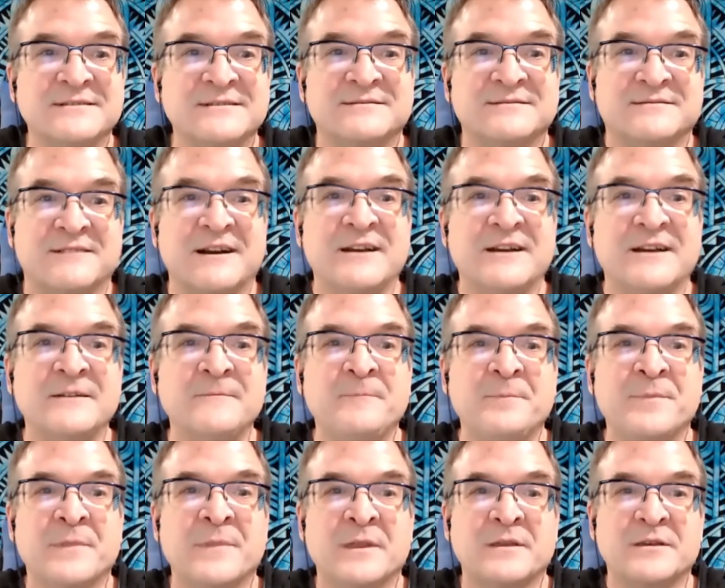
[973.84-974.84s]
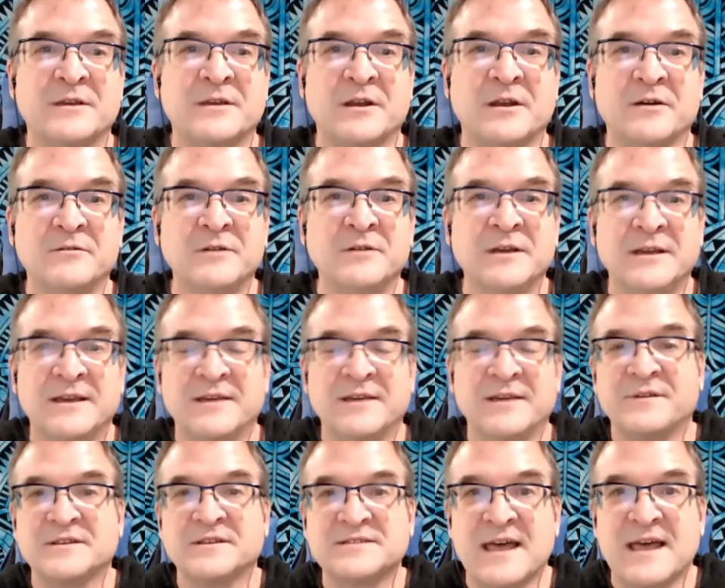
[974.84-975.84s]
right? You know,
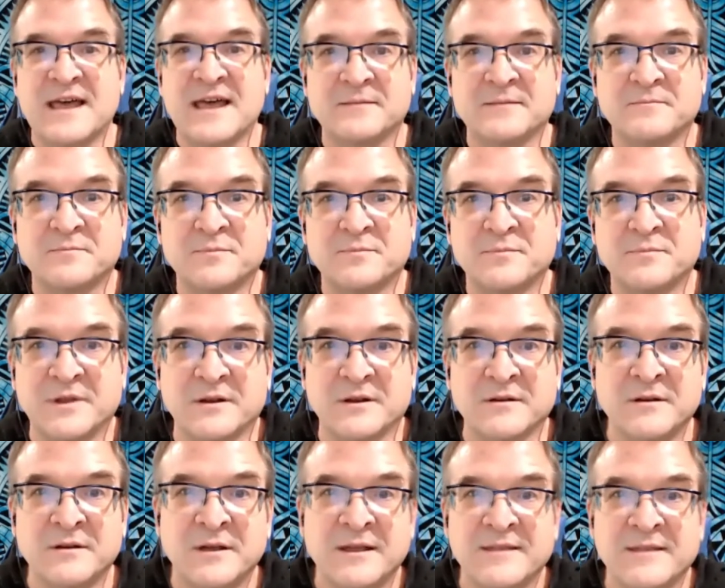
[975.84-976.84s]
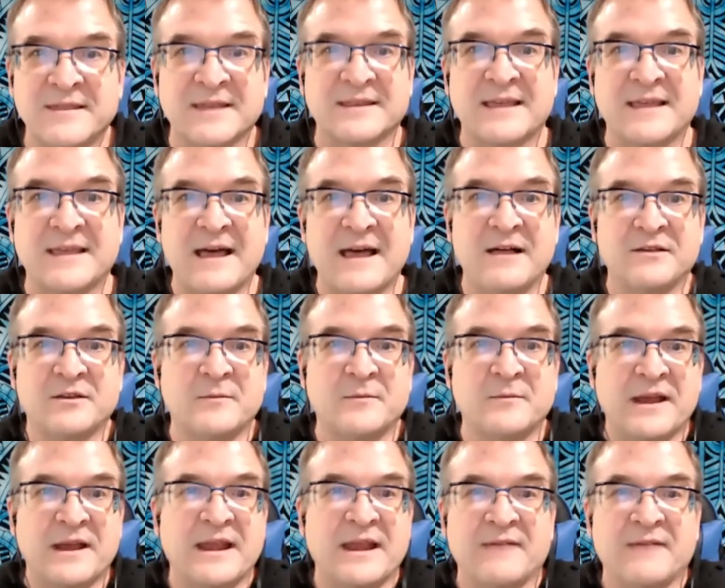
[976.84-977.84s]
if it's that, you know, that gal you
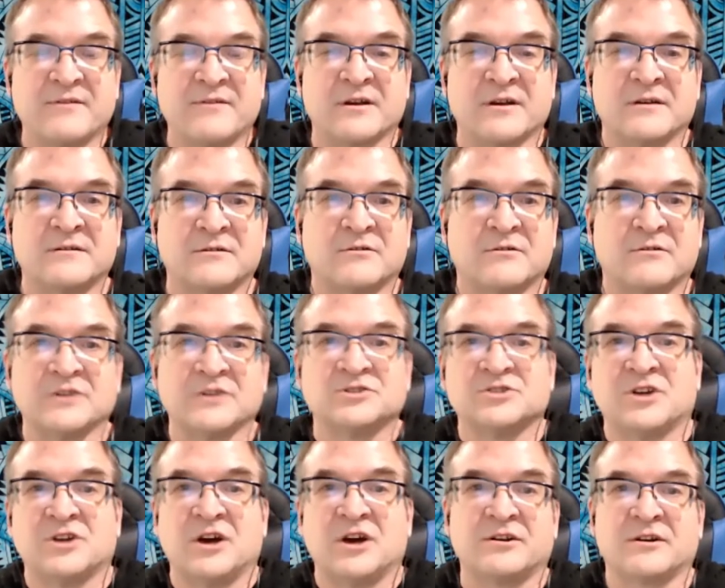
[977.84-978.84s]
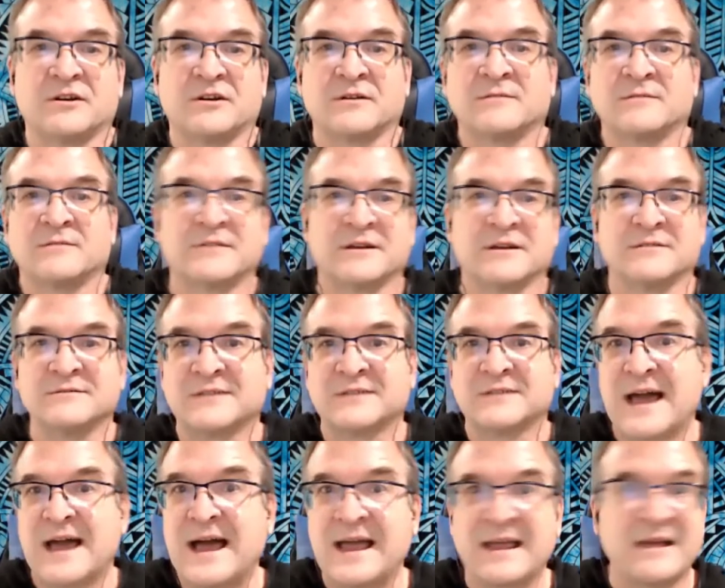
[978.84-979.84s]
might have a crush on, or, you know,
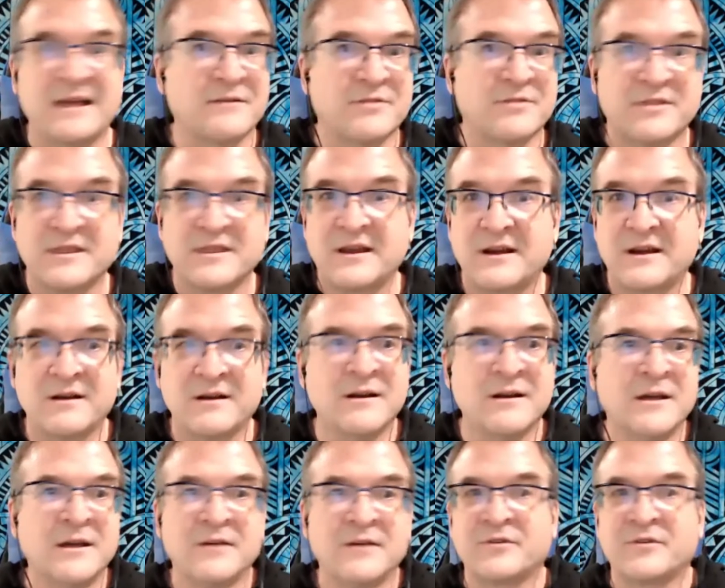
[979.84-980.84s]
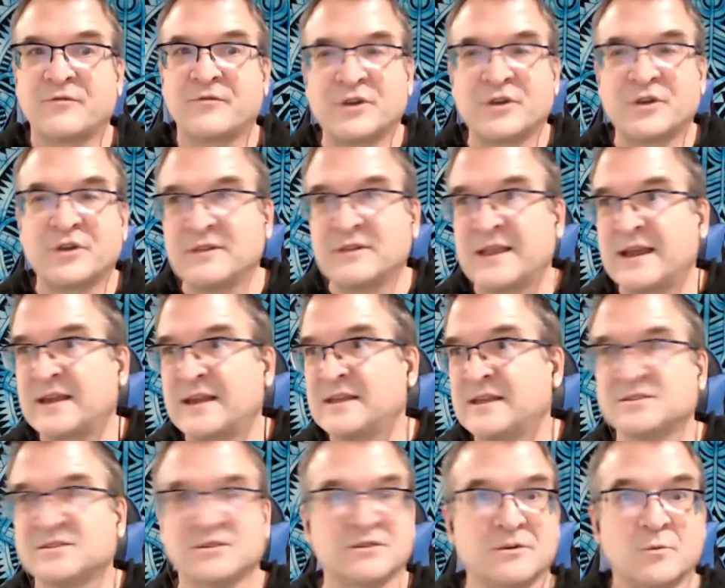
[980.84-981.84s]
guy out there for you
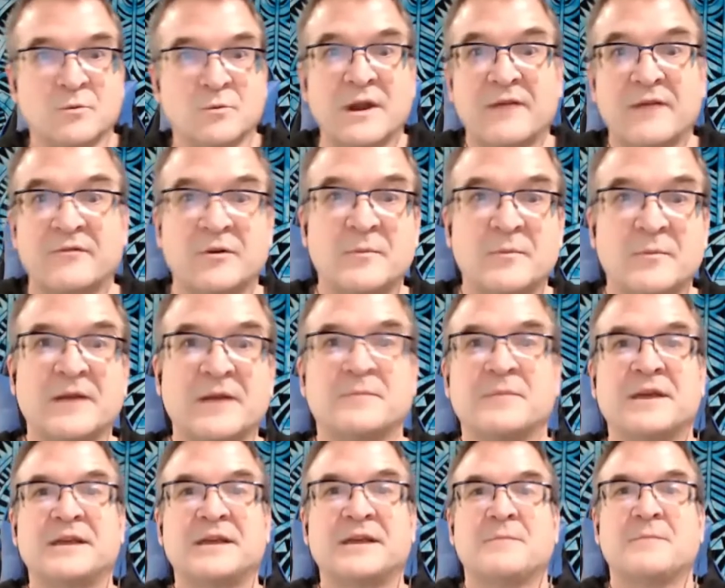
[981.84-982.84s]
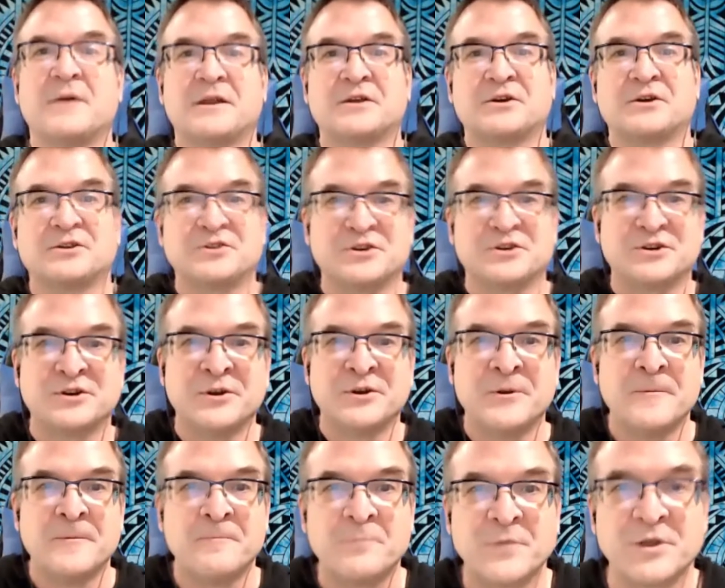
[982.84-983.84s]
ladies or whatever it might be, depending on
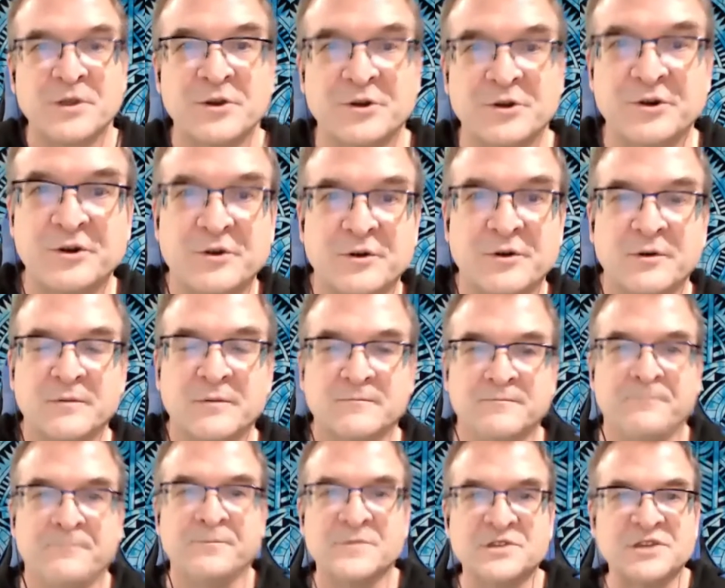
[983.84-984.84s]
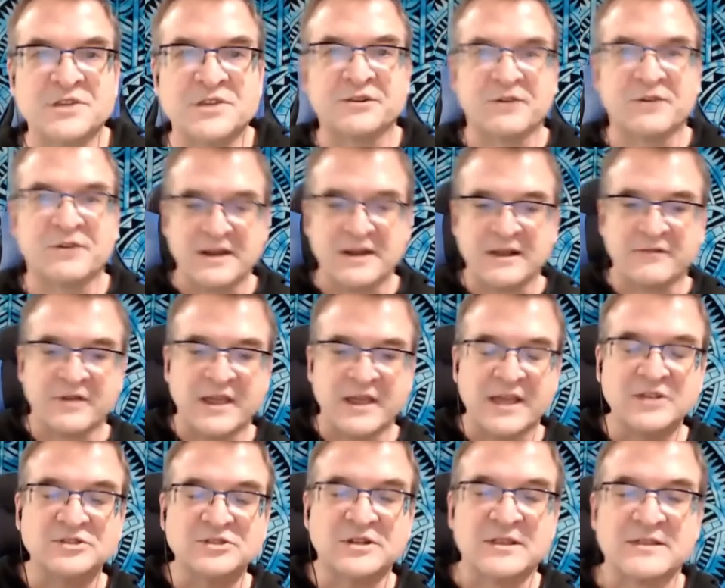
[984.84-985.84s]
your gender
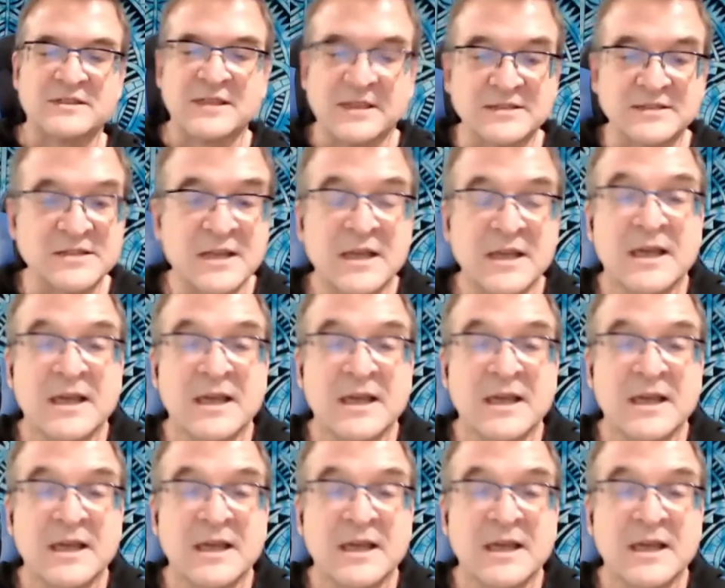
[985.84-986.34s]
identification and things,